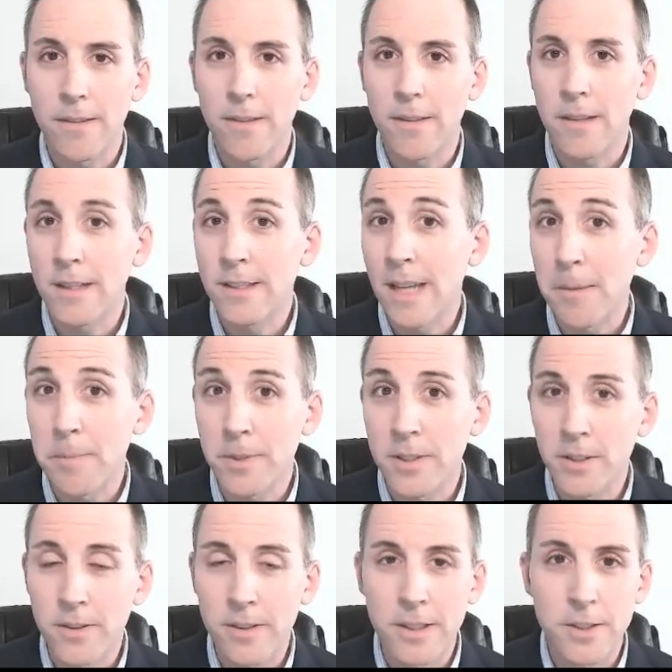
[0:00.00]
these
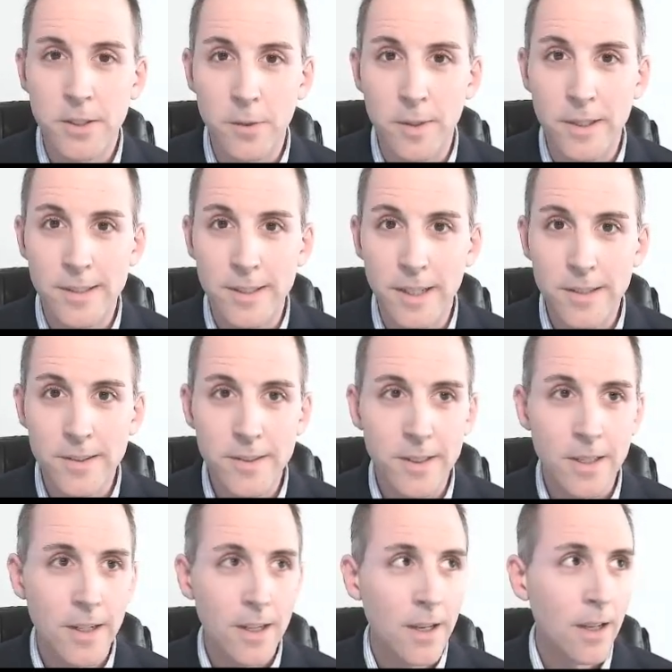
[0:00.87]
opportunities do exist.
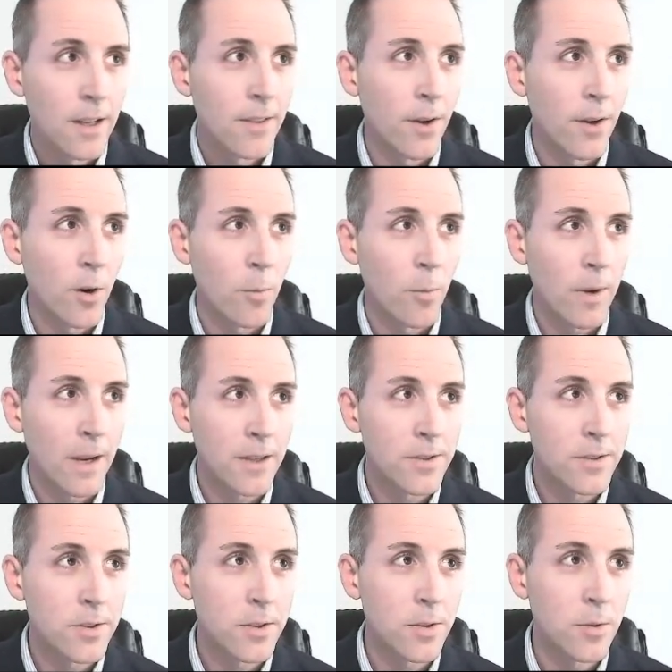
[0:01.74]
There are
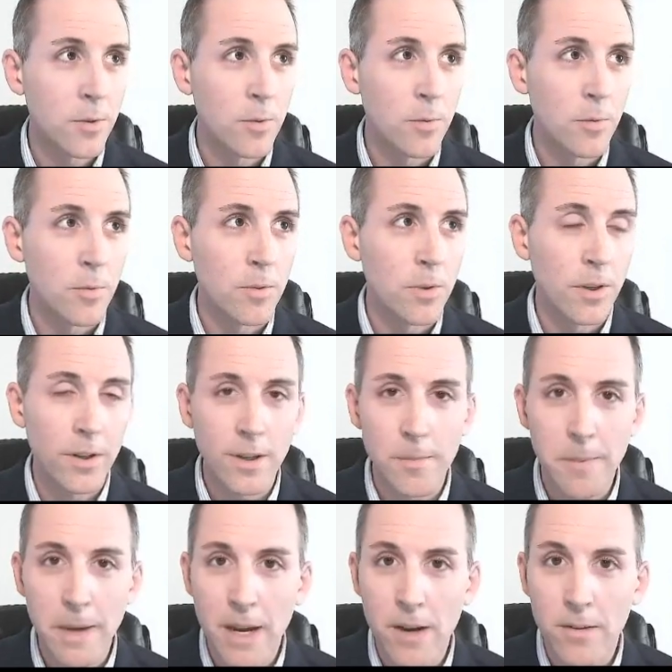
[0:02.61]
ways to
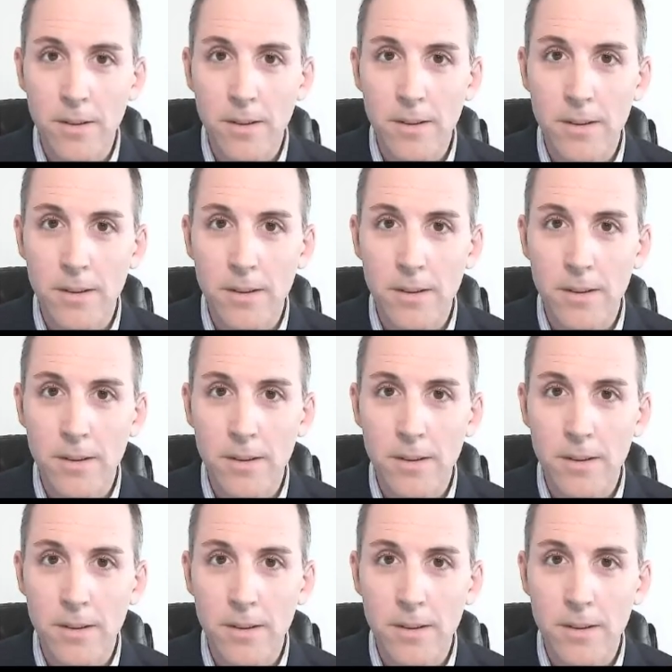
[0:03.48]
learn about